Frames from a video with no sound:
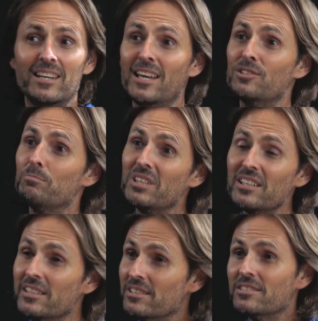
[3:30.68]
has
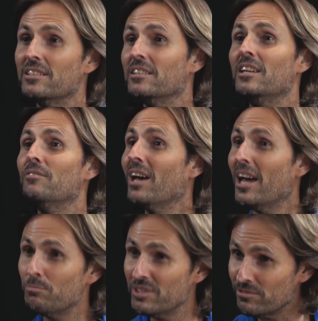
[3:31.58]
abilities that it never
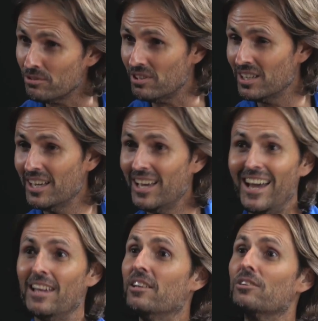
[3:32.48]
had before mm.
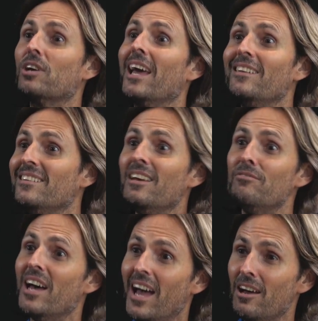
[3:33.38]
and that can
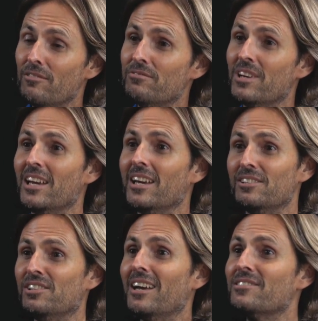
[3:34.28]
never have
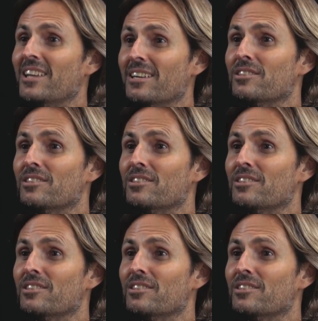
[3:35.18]
just as